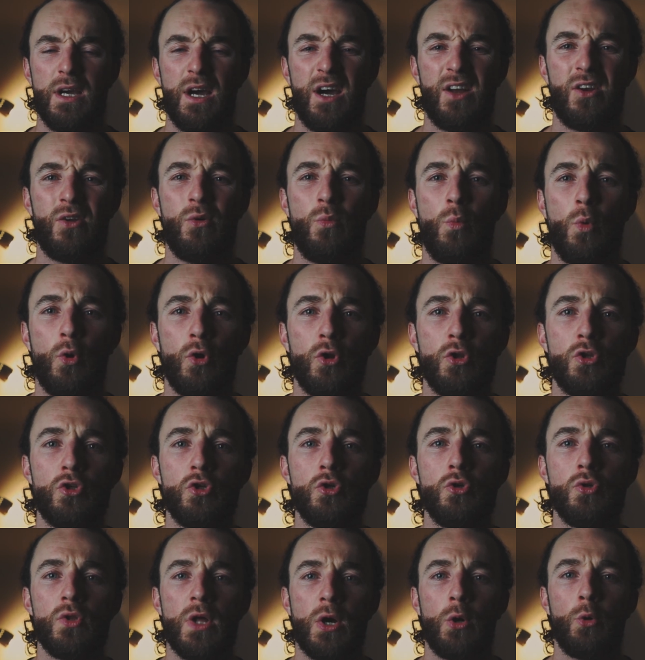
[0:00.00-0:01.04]
I don't want to
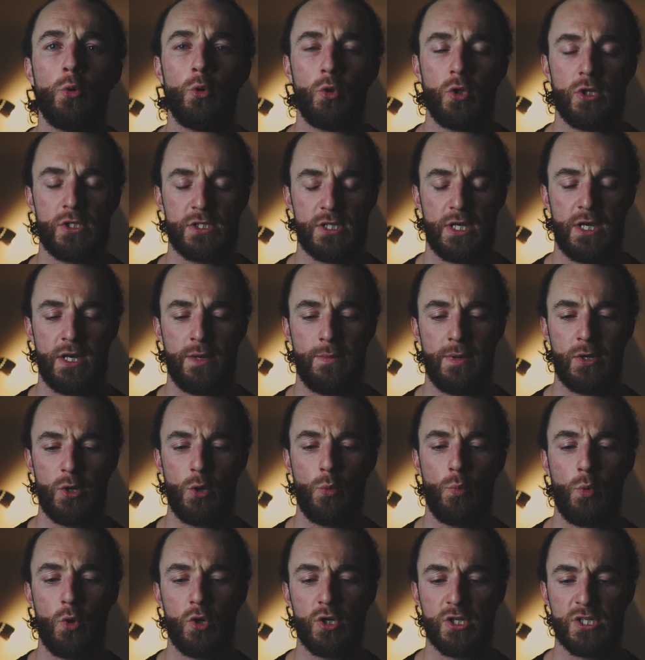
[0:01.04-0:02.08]
do that all the time. I
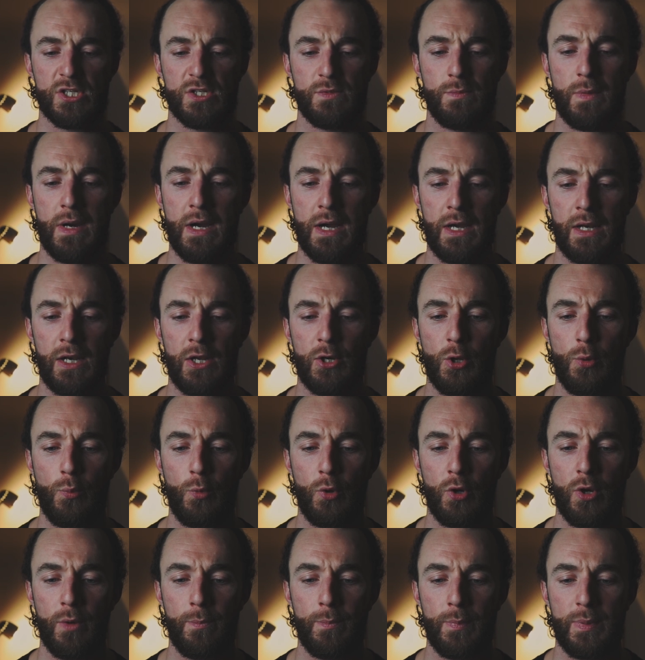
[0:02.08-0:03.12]
don't want to smile. I don't
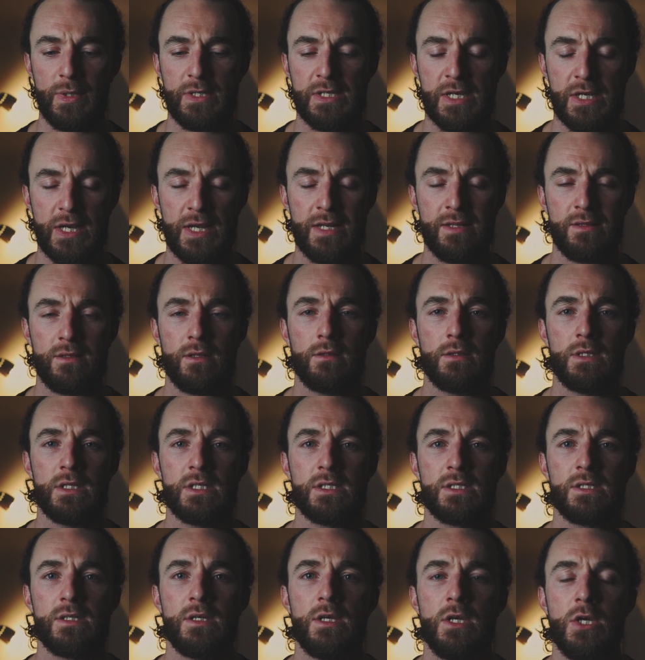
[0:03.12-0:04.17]
want to pretend that
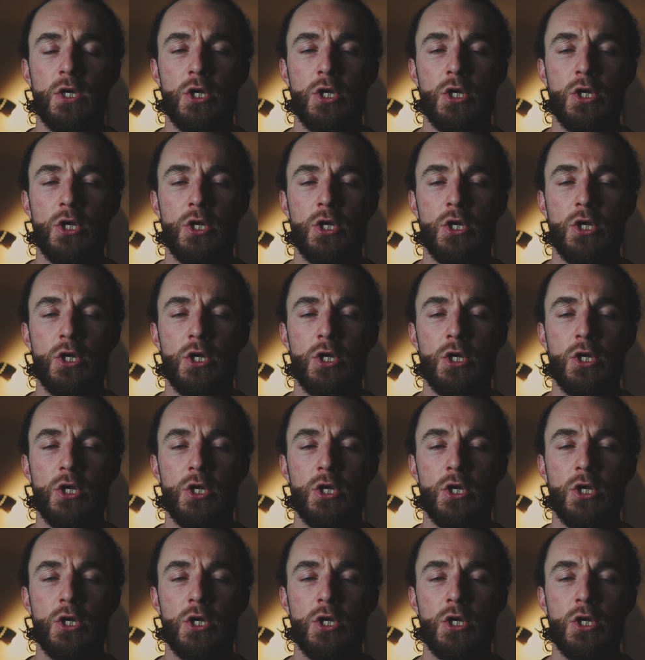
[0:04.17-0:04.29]
this